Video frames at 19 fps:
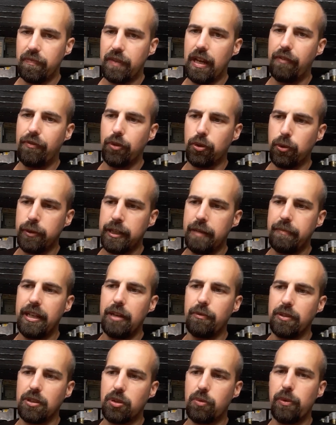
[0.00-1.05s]
if you cook them, they
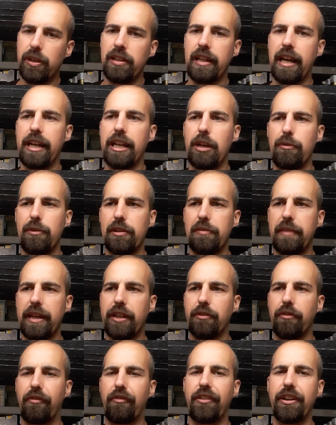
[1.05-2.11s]
will swell and they will
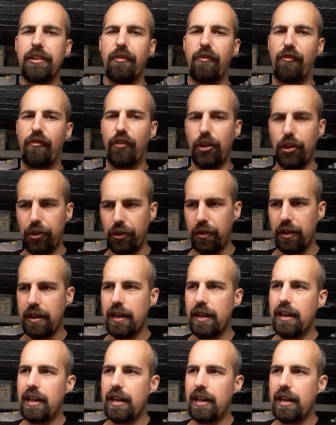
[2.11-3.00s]
make you feel full,